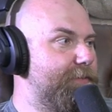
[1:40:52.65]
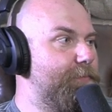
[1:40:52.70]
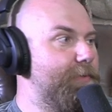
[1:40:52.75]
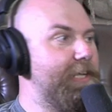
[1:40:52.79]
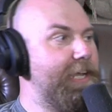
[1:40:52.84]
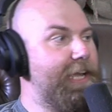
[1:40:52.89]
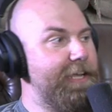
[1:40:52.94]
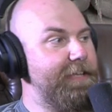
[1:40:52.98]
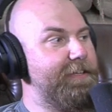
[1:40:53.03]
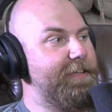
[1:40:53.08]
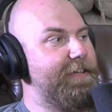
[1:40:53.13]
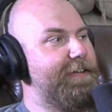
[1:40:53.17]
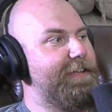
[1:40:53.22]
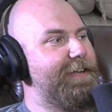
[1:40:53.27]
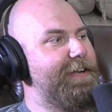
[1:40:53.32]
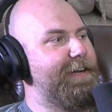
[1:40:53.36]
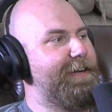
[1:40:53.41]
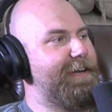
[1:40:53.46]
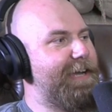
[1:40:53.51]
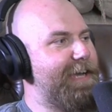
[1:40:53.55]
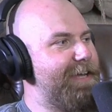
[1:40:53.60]
And we hate,
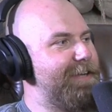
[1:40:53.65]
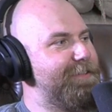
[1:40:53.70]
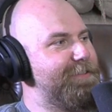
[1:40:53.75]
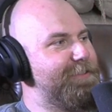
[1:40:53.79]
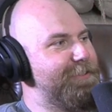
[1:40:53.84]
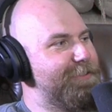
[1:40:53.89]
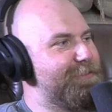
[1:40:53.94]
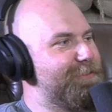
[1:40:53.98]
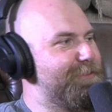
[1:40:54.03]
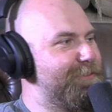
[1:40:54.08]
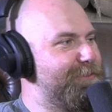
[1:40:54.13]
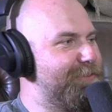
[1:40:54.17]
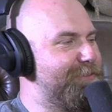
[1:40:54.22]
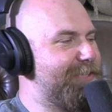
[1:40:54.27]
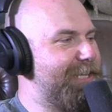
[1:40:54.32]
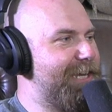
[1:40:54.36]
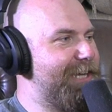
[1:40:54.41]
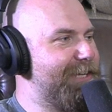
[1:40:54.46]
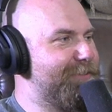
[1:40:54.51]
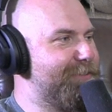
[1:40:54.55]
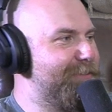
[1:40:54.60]
and I added this little
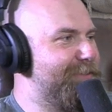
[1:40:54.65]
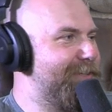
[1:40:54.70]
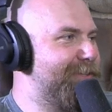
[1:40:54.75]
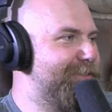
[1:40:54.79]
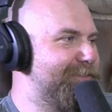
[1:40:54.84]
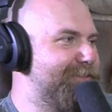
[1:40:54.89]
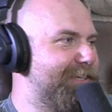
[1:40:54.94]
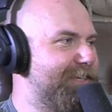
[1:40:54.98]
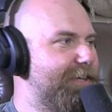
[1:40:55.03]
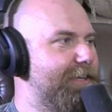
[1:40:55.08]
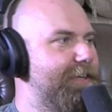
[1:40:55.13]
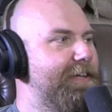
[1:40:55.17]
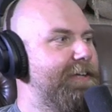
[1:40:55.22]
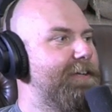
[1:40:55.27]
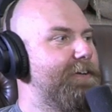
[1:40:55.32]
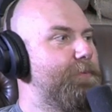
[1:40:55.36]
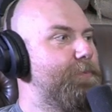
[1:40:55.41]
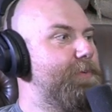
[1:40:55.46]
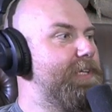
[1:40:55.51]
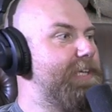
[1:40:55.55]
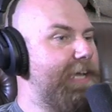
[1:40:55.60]
tag to it. I was like,
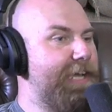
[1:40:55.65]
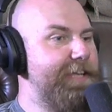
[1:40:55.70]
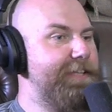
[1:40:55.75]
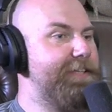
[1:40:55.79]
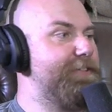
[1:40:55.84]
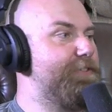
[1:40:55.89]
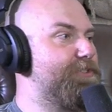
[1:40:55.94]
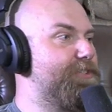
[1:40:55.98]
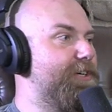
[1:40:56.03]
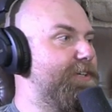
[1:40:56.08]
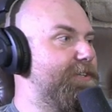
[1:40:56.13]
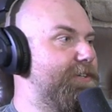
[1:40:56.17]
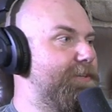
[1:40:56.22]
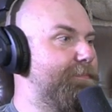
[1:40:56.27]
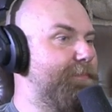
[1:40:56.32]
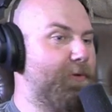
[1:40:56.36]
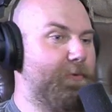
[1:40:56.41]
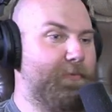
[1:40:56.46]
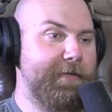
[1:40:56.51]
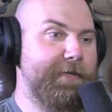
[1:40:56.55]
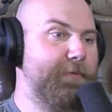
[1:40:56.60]
we hate each other,
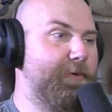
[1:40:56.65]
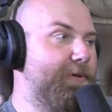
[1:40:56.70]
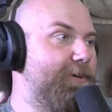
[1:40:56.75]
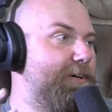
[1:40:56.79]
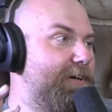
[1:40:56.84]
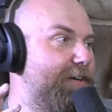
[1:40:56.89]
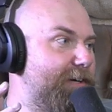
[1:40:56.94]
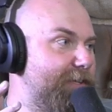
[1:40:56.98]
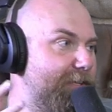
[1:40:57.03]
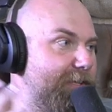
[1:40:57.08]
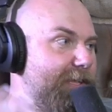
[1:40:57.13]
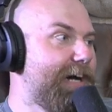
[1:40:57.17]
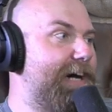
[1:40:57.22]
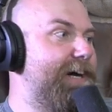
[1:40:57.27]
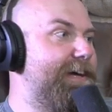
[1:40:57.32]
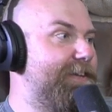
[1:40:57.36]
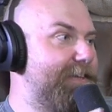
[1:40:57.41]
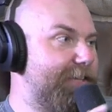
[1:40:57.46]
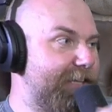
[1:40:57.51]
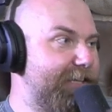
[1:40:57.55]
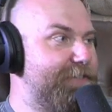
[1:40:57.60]
but we will
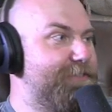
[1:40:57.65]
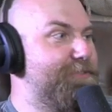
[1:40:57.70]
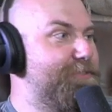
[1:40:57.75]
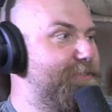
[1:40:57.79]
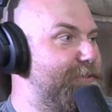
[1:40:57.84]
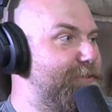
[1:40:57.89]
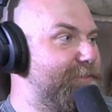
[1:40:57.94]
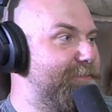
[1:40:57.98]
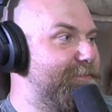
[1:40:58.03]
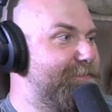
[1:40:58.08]
align against you.